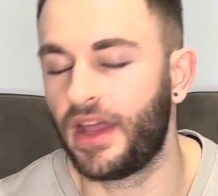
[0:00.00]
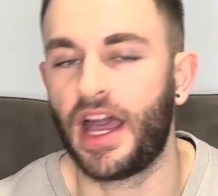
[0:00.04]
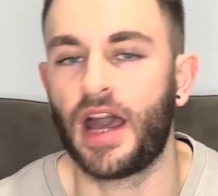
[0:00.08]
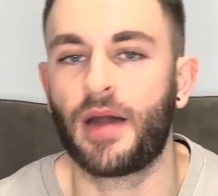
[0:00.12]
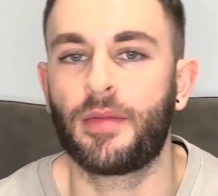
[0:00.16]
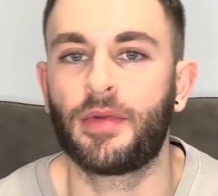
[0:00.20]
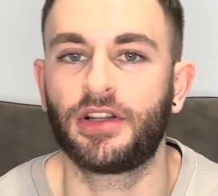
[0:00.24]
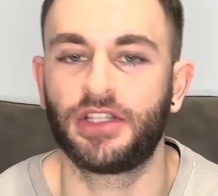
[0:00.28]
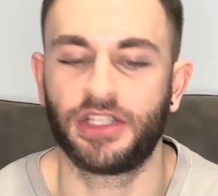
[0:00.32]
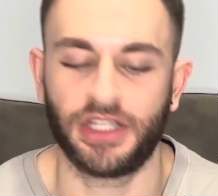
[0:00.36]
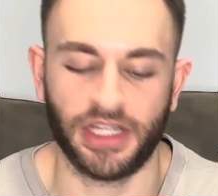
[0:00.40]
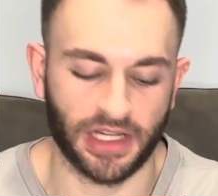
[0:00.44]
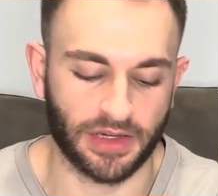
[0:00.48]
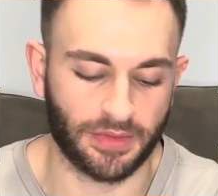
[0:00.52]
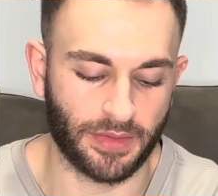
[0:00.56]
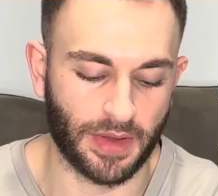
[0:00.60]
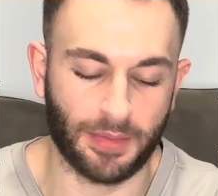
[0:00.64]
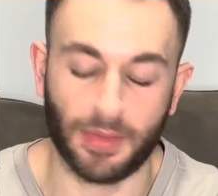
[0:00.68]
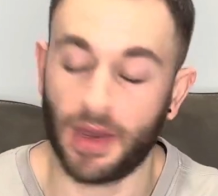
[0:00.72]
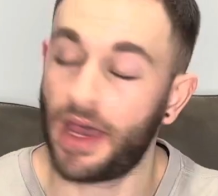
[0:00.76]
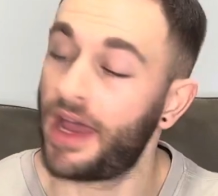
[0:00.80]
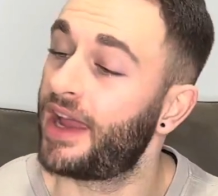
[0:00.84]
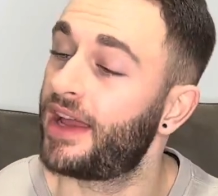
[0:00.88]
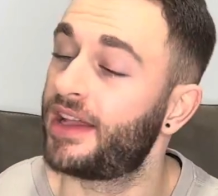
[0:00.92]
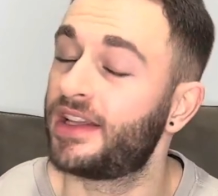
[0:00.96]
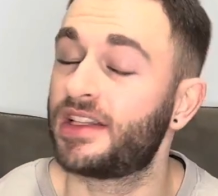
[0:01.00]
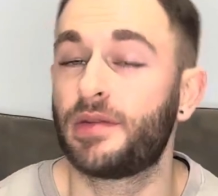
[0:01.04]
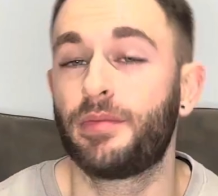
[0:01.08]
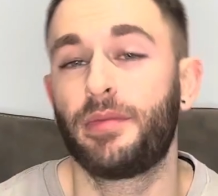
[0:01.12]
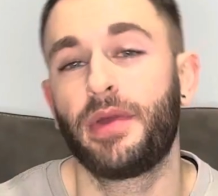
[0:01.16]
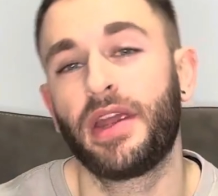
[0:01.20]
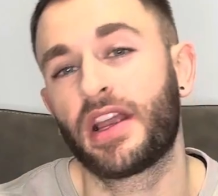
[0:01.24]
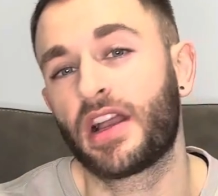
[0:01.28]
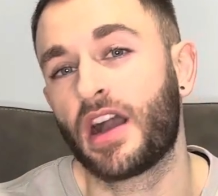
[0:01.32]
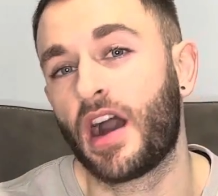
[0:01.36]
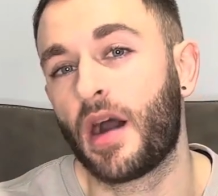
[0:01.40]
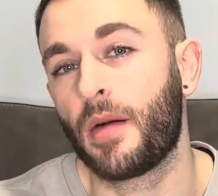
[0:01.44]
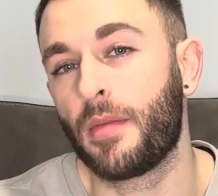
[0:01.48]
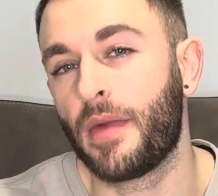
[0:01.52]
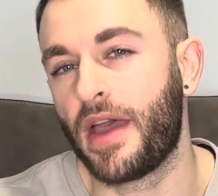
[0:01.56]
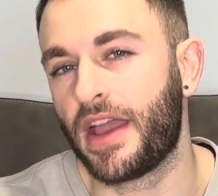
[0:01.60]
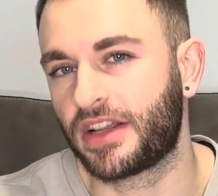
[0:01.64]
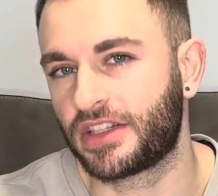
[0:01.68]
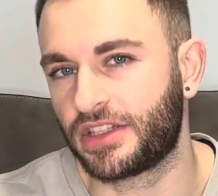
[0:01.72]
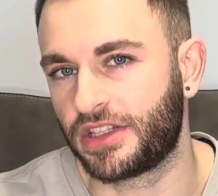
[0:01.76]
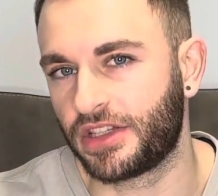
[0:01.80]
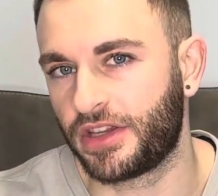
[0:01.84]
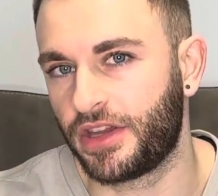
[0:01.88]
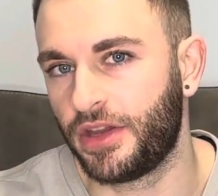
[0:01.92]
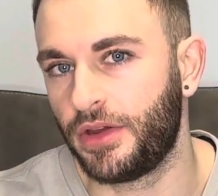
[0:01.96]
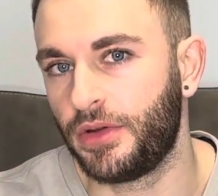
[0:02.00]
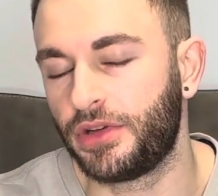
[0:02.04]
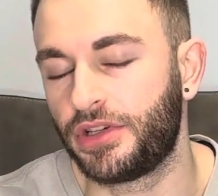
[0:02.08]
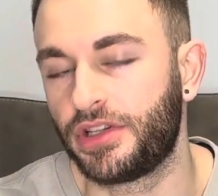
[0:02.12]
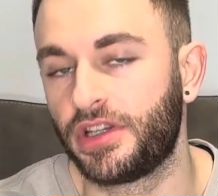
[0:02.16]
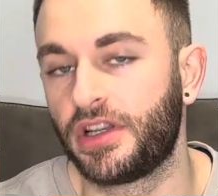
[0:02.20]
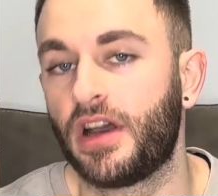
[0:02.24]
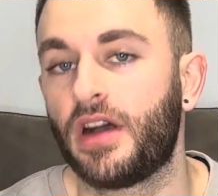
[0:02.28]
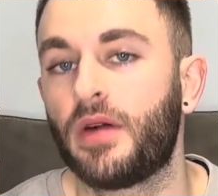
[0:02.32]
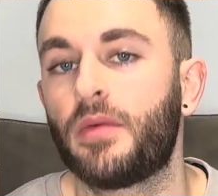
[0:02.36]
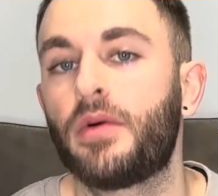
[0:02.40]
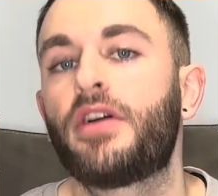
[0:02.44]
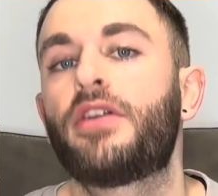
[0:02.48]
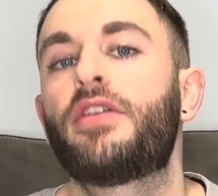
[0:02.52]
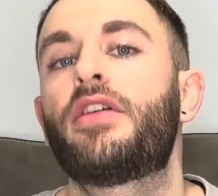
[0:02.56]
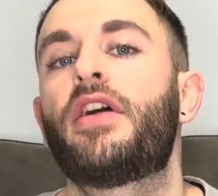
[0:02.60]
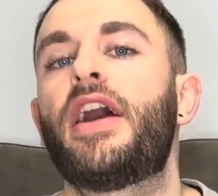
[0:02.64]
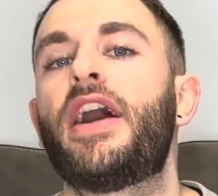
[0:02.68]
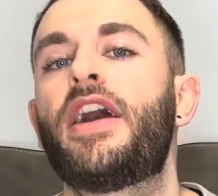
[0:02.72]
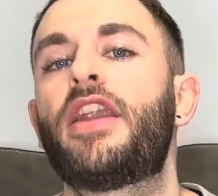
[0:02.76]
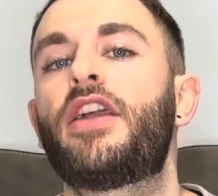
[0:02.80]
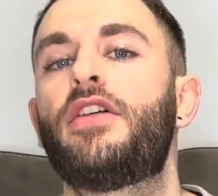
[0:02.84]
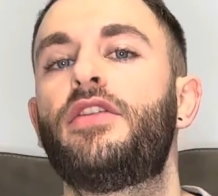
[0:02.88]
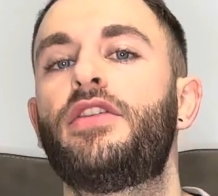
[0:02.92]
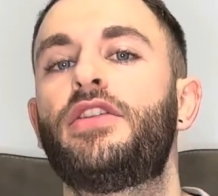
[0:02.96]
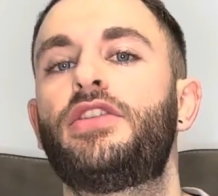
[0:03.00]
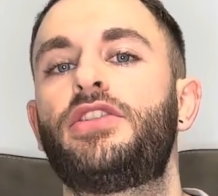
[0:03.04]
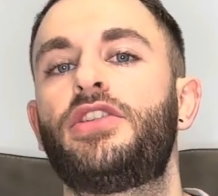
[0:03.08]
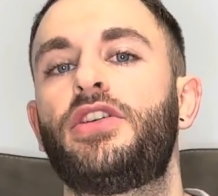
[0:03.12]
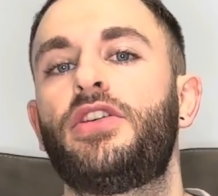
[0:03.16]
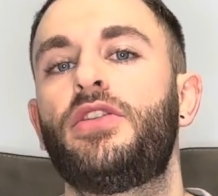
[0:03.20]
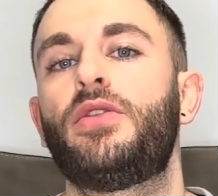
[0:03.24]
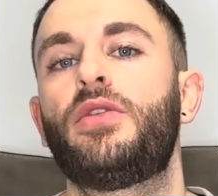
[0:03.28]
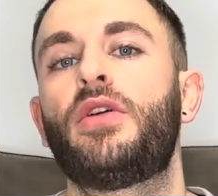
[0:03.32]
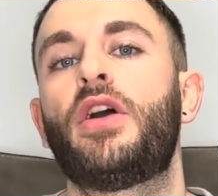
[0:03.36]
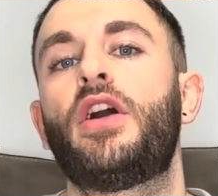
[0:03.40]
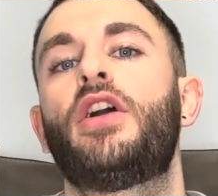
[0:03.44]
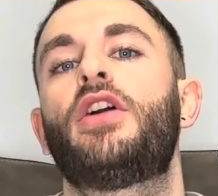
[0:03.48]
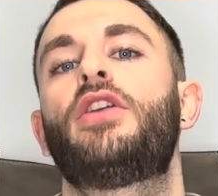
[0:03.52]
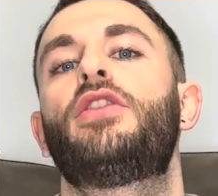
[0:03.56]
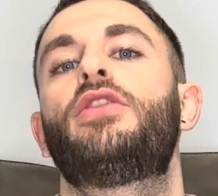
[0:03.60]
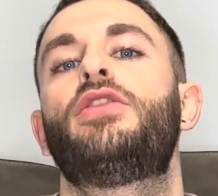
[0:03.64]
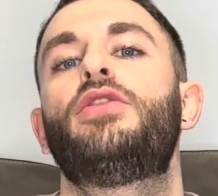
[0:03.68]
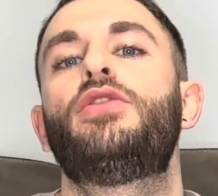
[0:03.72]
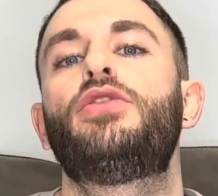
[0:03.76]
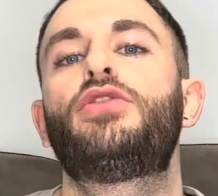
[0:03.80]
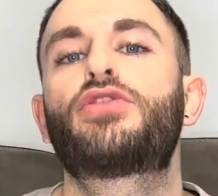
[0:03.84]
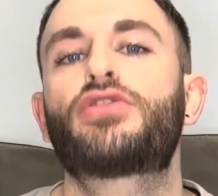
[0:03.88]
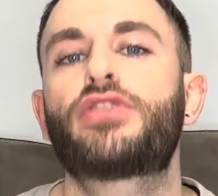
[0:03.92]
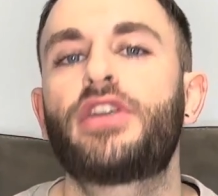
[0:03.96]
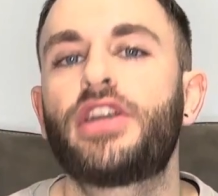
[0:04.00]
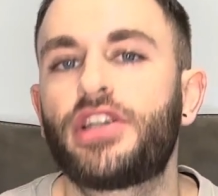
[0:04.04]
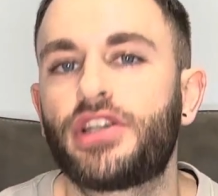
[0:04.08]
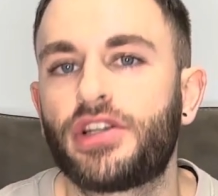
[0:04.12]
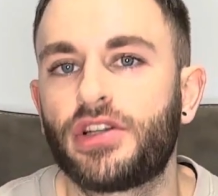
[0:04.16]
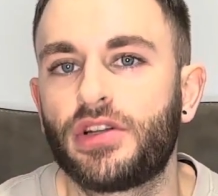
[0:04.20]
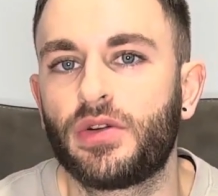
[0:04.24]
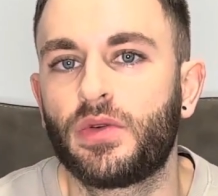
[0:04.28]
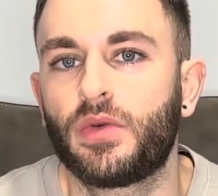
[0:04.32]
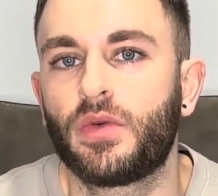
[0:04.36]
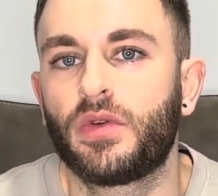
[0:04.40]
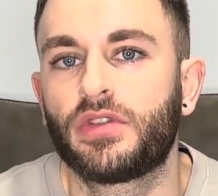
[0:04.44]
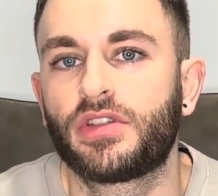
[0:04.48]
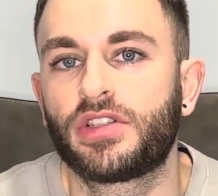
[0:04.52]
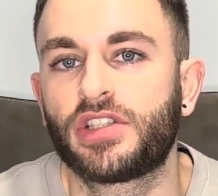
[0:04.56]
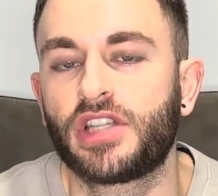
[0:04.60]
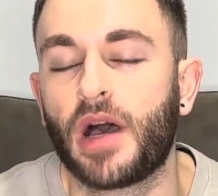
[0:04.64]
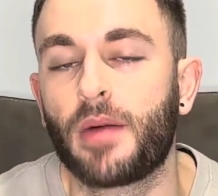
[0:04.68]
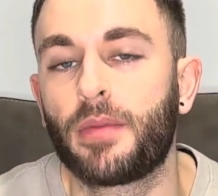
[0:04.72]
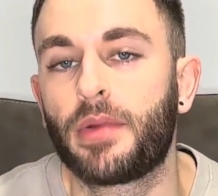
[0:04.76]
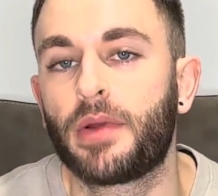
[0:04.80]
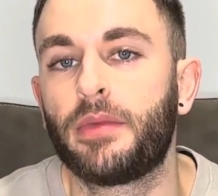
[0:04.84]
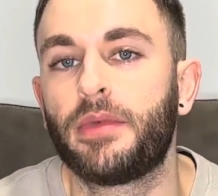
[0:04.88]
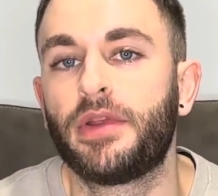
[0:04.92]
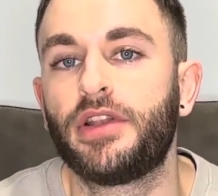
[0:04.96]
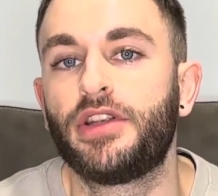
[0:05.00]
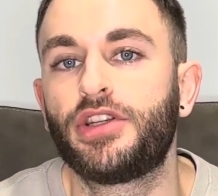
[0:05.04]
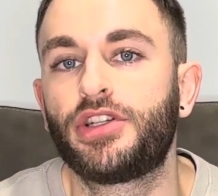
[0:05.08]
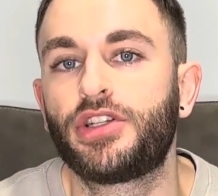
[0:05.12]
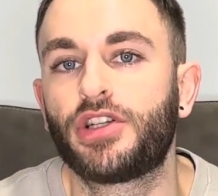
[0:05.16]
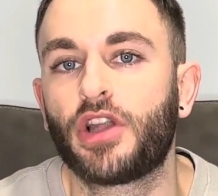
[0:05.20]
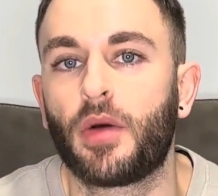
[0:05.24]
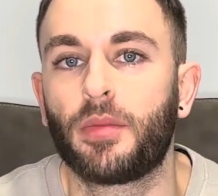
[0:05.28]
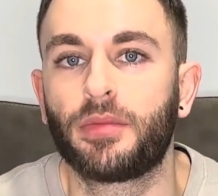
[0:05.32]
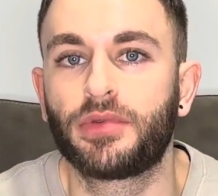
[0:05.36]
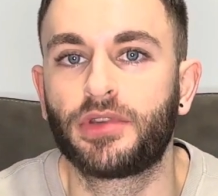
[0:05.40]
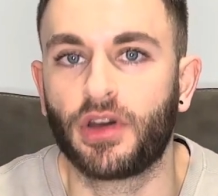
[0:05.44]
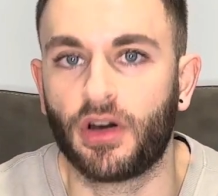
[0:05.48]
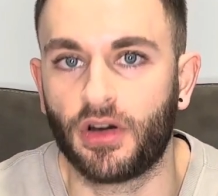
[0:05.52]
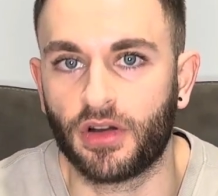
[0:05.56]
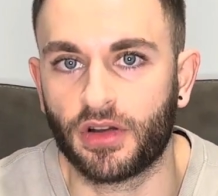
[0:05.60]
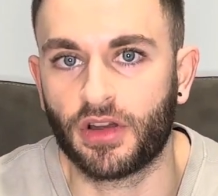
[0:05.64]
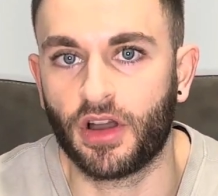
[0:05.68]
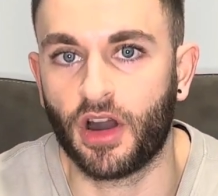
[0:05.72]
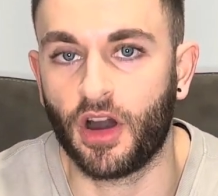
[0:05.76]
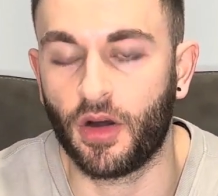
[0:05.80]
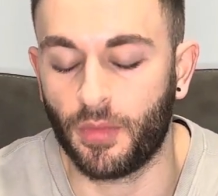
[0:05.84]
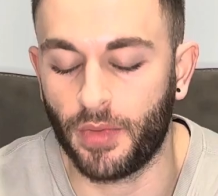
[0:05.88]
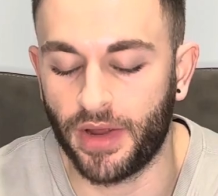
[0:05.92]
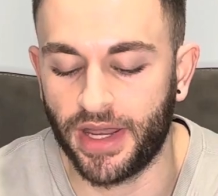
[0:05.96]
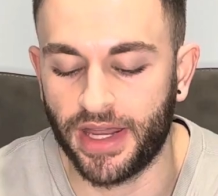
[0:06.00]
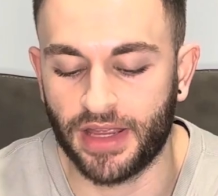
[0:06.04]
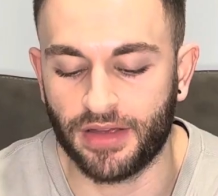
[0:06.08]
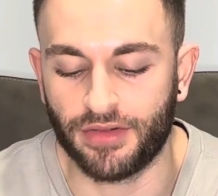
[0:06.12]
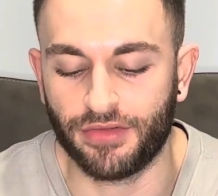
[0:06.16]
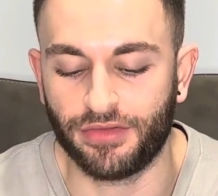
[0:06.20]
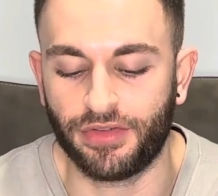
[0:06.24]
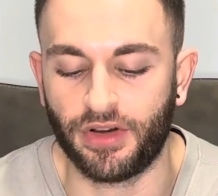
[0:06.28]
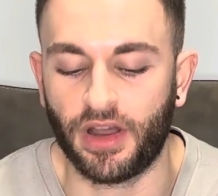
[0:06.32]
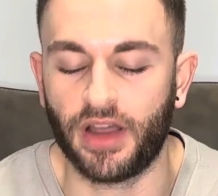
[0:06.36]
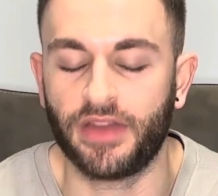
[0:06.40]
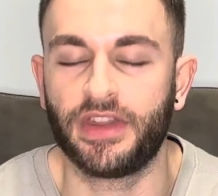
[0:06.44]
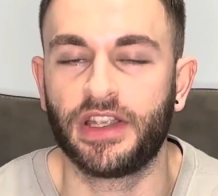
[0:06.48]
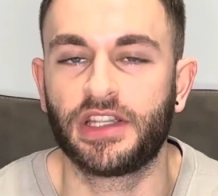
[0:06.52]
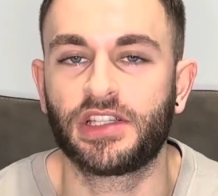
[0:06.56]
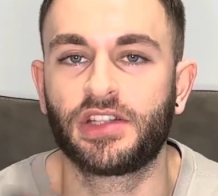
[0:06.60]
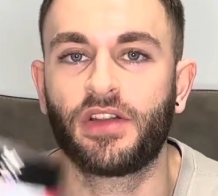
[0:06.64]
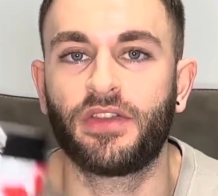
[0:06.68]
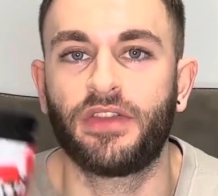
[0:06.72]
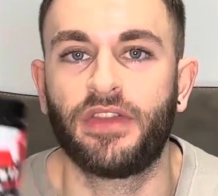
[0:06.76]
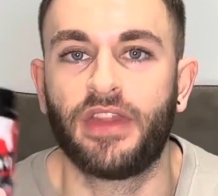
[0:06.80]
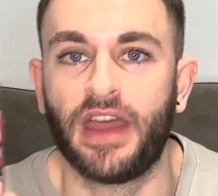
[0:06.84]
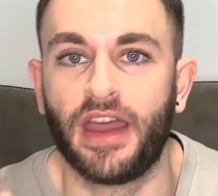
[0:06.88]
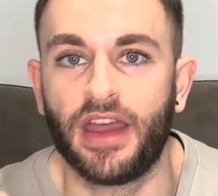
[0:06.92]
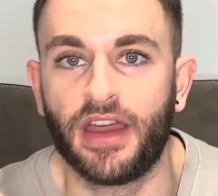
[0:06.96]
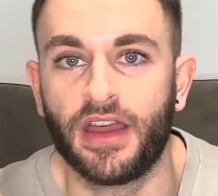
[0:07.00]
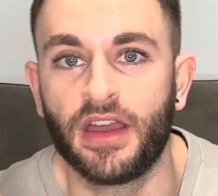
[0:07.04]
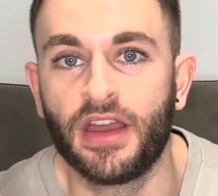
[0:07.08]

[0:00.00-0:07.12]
How much are you going to be paying to pick up Executioner? Well, you head over to nutritionalsupplementshop.com, where you can find this on there